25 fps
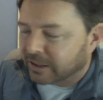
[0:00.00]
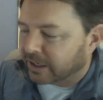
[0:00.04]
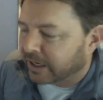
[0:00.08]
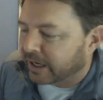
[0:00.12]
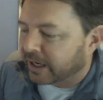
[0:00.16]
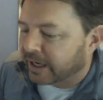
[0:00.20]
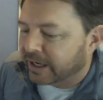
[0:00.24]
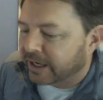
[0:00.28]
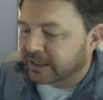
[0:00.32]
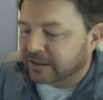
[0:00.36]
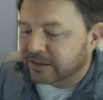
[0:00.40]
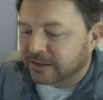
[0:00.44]

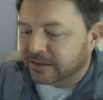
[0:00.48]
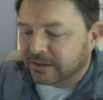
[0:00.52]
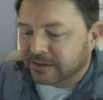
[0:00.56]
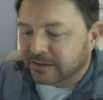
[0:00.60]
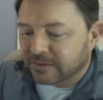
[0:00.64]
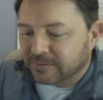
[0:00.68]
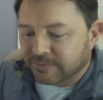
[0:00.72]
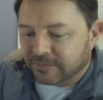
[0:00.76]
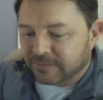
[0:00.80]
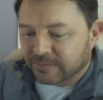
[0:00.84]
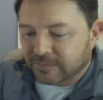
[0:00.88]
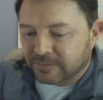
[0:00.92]
And
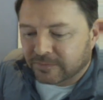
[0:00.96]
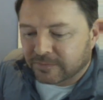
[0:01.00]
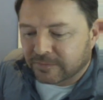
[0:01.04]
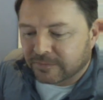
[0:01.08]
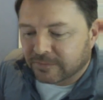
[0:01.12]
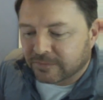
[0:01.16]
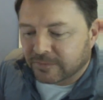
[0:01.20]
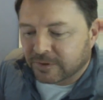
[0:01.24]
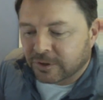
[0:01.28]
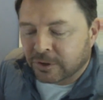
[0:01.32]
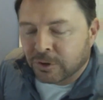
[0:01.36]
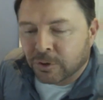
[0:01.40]

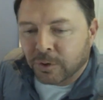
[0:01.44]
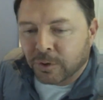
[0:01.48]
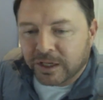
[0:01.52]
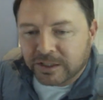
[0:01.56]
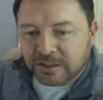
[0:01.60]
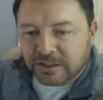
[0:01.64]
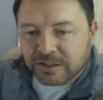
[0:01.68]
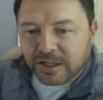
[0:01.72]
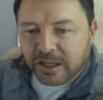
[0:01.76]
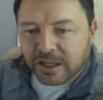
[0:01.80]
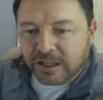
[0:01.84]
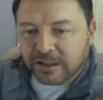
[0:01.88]
you
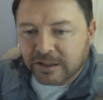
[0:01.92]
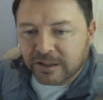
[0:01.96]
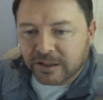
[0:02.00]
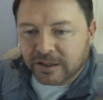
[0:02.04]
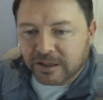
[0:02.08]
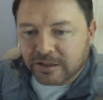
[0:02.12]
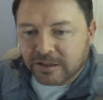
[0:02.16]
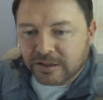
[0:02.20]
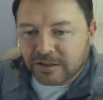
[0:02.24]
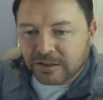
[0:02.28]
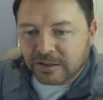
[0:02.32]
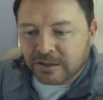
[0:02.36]
had said
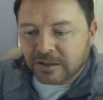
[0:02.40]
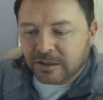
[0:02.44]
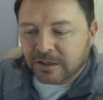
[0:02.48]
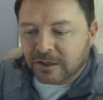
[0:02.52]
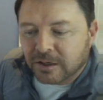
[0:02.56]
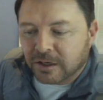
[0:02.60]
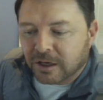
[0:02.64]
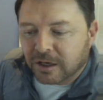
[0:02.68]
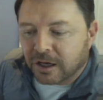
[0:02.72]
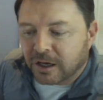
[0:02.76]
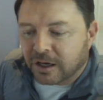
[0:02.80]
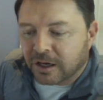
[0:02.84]
this
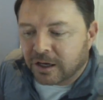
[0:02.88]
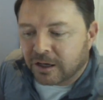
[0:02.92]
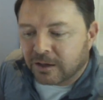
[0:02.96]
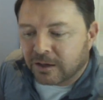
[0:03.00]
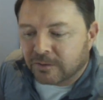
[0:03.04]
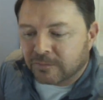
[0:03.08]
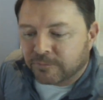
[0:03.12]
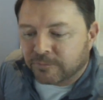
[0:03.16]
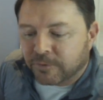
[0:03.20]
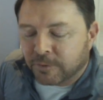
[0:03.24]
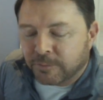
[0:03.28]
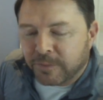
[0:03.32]

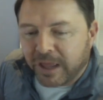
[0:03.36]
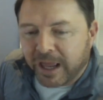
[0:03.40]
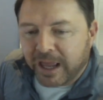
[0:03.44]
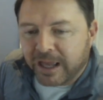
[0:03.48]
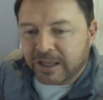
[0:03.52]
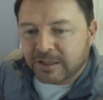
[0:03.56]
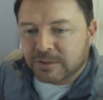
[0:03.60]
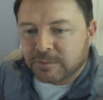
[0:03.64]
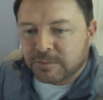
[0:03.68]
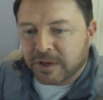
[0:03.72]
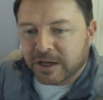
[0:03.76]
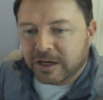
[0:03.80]
from the
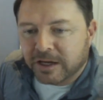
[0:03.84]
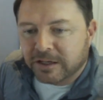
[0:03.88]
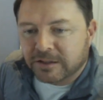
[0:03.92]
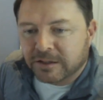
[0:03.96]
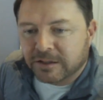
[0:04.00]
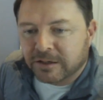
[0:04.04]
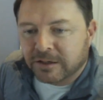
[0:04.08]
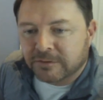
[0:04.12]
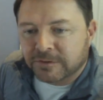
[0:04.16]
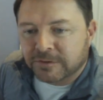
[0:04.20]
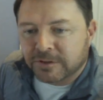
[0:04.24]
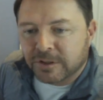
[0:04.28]
aspect
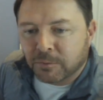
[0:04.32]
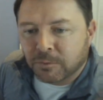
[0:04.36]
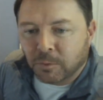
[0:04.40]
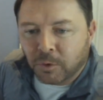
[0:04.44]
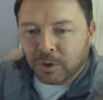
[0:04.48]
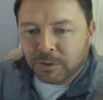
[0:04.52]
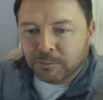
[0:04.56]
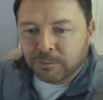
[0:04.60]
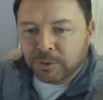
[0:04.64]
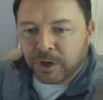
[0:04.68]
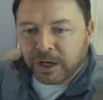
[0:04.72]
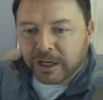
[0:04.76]
of
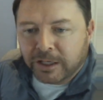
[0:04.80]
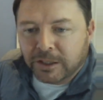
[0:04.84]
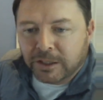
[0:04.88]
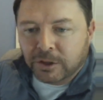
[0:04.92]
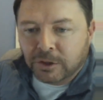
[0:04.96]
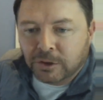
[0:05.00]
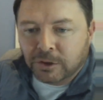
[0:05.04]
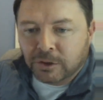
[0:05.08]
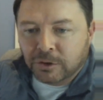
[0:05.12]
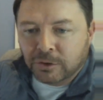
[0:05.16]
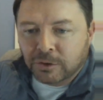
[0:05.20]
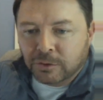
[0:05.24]
someone brand
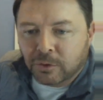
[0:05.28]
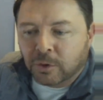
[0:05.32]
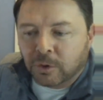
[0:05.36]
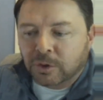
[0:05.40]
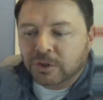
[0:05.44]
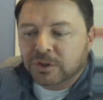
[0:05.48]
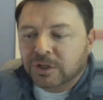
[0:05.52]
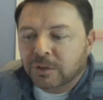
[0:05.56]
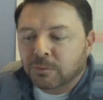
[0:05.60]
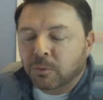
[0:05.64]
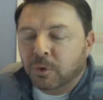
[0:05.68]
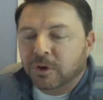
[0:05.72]
new or
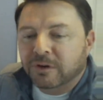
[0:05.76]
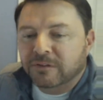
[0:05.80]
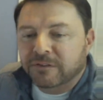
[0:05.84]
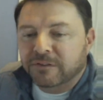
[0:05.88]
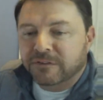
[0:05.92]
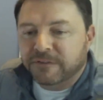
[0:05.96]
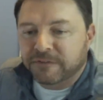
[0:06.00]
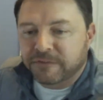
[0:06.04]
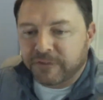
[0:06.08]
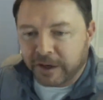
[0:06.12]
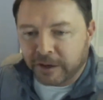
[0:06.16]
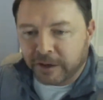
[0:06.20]
someone
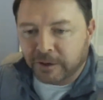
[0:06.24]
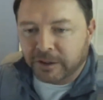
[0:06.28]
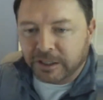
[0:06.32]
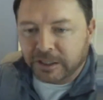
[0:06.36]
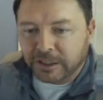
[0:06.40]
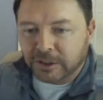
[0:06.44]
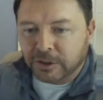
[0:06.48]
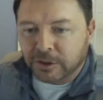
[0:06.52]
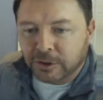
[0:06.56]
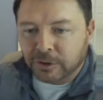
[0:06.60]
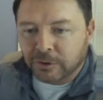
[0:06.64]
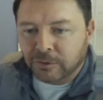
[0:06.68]
fairly
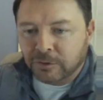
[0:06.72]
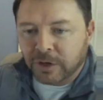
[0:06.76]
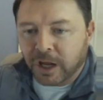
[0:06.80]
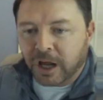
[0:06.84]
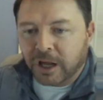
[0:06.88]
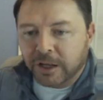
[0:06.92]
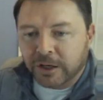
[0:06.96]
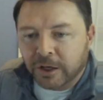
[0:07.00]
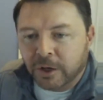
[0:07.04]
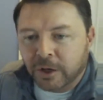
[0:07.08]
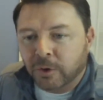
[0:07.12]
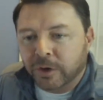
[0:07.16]
new,
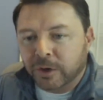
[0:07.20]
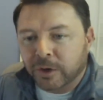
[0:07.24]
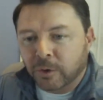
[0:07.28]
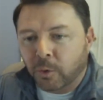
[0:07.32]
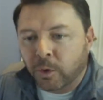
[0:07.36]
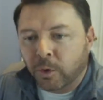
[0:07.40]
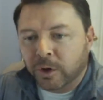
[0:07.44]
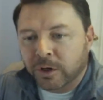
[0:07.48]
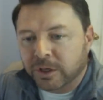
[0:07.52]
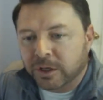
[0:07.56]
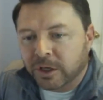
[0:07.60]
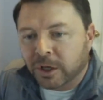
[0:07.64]
not knowing
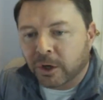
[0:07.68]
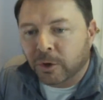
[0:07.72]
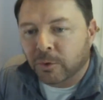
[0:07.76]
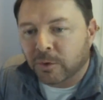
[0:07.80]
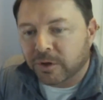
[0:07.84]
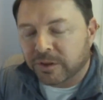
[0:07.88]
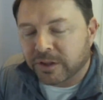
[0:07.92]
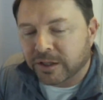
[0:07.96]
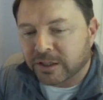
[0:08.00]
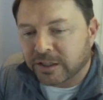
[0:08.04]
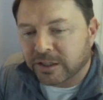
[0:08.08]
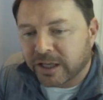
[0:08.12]
where to go
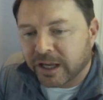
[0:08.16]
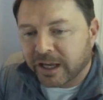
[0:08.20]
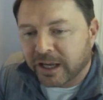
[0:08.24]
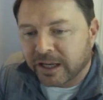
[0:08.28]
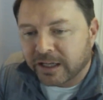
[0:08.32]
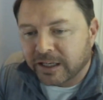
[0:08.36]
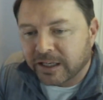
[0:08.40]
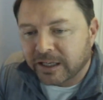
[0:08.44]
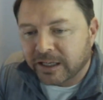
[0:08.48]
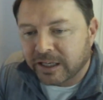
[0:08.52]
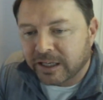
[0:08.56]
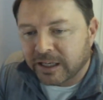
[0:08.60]
within
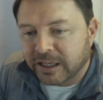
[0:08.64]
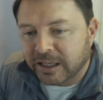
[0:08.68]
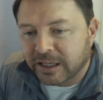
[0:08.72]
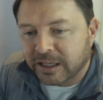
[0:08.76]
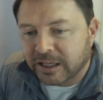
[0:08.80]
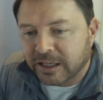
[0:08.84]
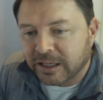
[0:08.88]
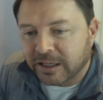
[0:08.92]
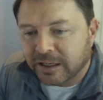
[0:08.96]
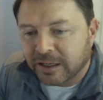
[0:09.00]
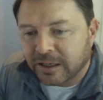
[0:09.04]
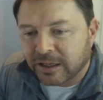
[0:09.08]

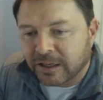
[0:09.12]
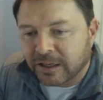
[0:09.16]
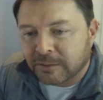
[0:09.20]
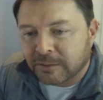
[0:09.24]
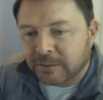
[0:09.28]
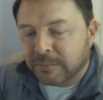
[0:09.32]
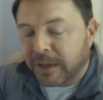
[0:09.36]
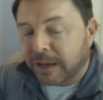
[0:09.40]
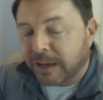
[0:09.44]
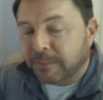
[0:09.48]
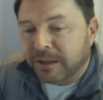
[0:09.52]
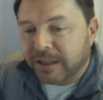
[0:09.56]
KDE.
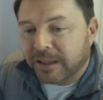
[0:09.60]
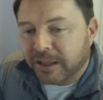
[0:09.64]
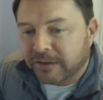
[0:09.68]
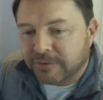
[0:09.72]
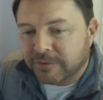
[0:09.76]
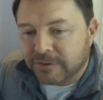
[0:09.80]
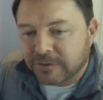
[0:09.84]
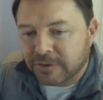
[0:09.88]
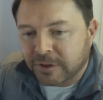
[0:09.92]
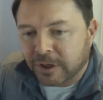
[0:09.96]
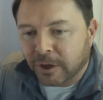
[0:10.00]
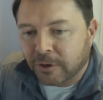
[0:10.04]
Maybe
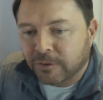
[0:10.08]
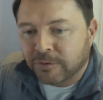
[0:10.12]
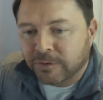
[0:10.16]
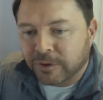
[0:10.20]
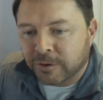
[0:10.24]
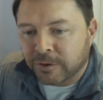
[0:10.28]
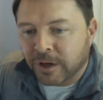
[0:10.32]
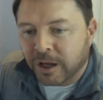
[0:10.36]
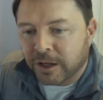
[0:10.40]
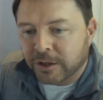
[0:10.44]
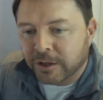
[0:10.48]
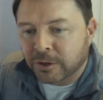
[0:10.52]

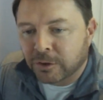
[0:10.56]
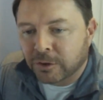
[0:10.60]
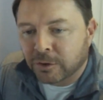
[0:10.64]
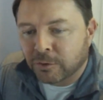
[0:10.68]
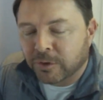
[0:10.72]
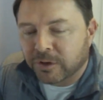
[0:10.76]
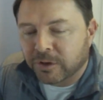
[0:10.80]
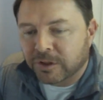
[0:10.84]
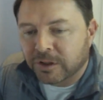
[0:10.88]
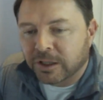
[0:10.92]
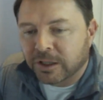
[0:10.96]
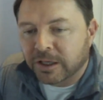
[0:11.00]
they're not new
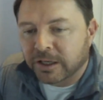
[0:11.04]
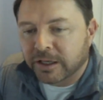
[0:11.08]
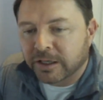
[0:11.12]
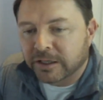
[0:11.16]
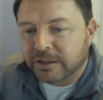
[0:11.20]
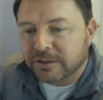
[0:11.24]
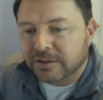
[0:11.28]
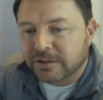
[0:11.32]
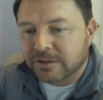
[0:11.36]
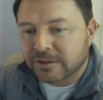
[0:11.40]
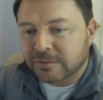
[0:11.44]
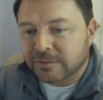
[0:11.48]
with
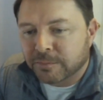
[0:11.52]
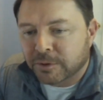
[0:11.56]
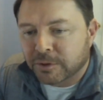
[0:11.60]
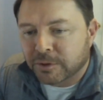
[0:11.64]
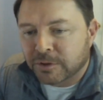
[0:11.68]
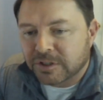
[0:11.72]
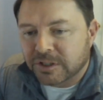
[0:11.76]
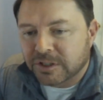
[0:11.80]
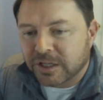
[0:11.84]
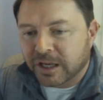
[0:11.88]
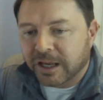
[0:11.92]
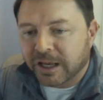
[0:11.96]
Linux per
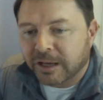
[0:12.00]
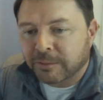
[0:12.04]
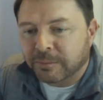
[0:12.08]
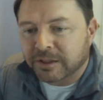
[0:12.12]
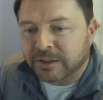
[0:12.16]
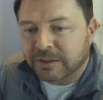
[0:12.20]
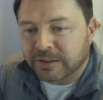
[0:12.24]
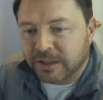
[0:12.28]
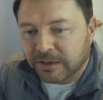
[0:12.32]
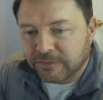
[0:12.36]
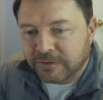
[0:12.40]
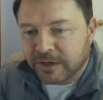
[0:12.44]
se,
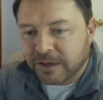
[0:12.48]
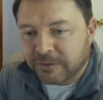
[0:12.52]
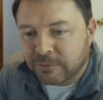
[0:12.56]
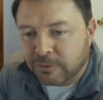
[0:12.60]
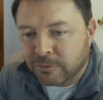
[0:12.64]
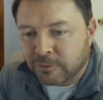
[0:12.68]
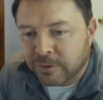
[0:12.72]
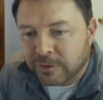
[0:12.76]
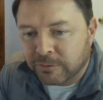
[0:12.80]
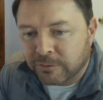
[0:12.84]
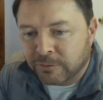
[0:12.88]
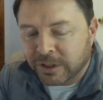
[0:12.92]
but they've never
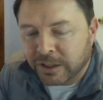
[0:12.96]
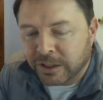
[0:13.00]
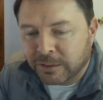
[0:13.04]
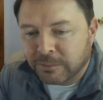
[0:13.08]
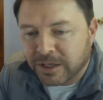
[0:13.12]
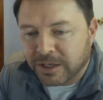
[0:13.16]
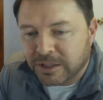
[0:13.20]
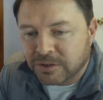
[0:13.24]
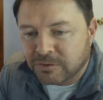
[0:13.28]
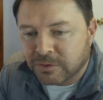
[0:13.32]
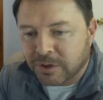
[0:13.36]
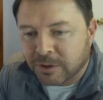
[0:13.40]
really
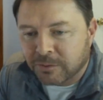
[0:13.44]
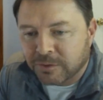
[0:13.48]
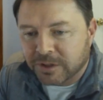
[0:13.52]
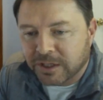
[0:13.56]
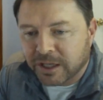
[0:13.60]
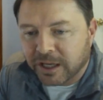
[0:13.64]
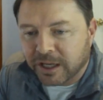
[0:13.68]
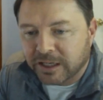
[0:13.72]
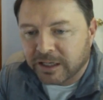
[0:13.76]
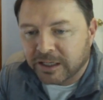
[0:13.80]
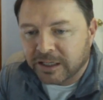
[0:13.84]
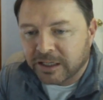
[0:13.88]
messed around with
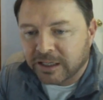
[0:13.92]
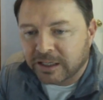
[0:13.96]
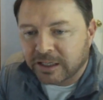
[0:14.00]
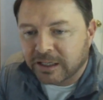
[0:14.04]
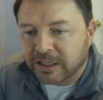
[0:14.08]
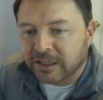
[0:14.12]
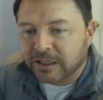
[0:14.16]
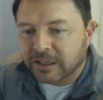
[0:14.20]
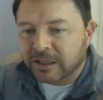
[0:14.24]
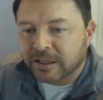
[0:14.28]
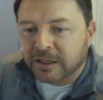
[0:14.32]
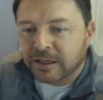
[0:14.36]

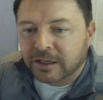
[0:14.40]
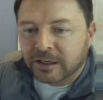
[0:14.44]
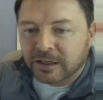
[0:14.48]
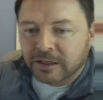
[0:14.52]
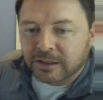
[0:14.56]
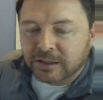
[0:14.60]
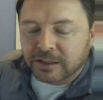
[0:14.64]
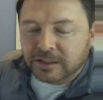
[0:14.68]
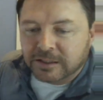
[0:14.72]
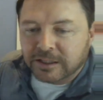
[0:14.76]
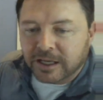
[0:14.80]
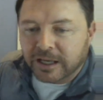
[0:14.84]
KDE.
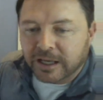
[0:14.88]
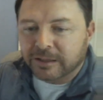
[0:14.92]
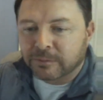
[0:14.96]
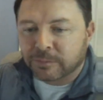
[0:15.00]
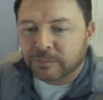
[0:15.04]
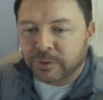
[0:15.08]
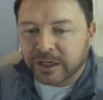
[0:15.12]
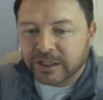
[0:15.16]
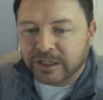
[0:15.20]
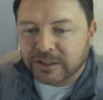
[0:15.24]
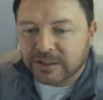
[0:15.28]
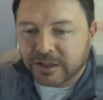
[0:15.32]
This kind of
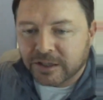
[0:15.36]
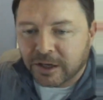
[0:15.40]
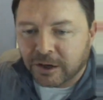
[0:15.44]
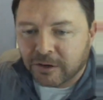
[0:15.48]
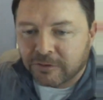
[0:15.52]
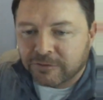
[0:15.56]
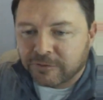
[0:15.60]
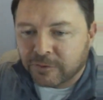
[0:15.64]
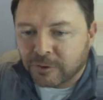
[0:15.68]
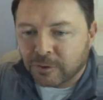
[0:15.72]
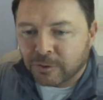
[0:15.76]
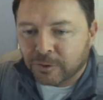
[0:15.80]
brings it all
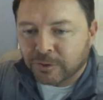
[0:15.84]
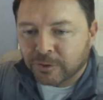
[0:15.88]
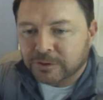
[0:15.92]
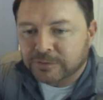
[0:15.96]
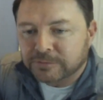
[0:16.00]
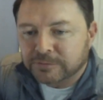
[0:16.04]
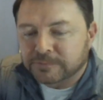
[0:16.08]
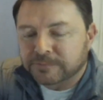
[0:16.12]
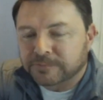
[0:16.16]
forward.